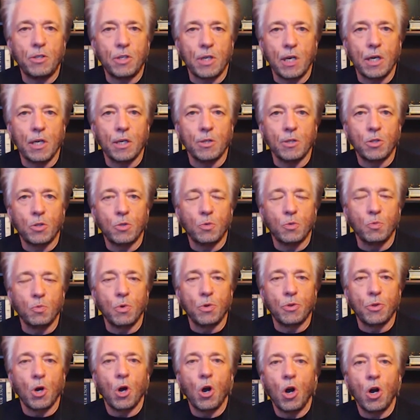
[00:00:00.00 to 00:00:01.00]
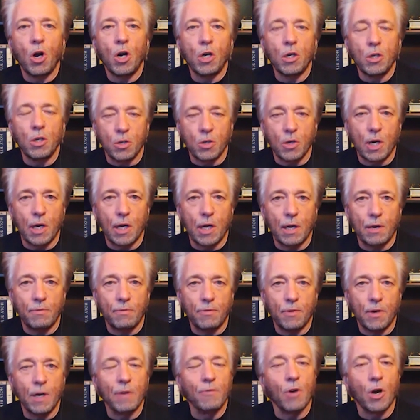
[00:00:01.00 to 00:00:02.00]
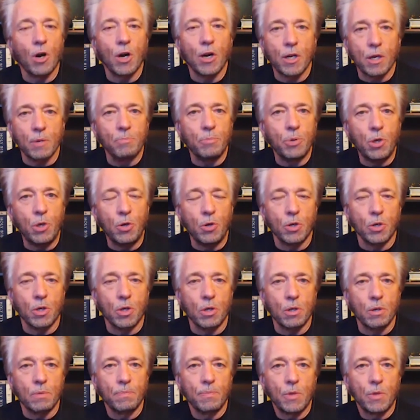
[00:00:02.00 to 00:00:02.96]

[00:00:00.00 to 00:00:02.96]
us with a hard drive of our computer